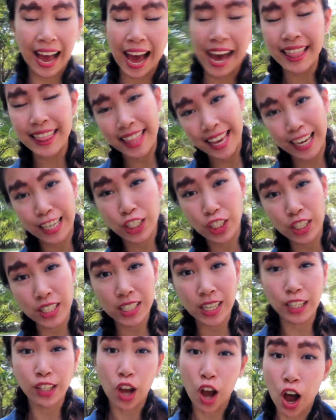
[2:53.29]
I think it's
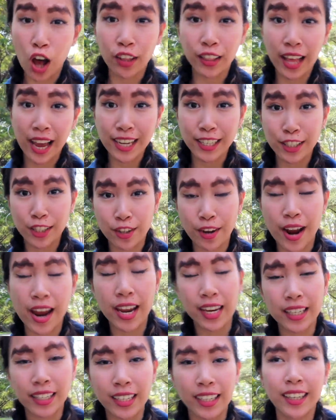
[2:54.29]
just an online
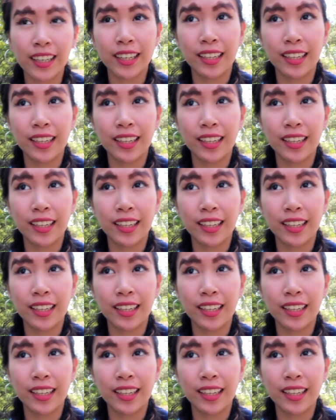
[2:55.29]
trend.